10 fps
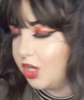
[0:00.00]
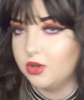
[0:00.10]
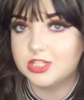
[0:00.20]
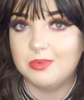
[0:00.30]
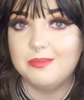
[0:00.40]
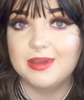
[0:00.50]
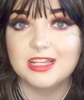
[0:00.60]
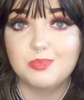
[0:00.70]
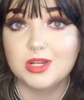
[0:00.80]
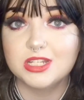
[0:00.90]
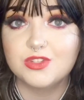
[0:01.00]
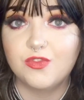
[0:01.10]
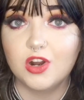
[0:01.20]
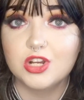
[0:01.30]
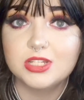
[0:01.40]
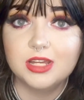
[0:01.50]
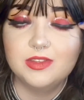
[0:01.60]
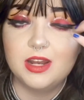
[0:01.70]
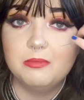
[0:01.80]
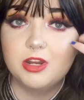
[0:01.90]
go into my biggest presents first, and
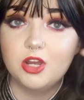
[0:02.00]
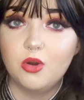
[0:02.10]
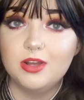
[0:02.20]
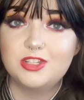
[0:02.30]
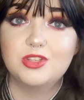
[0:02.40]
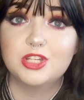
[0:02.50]
then I'm gonna go into the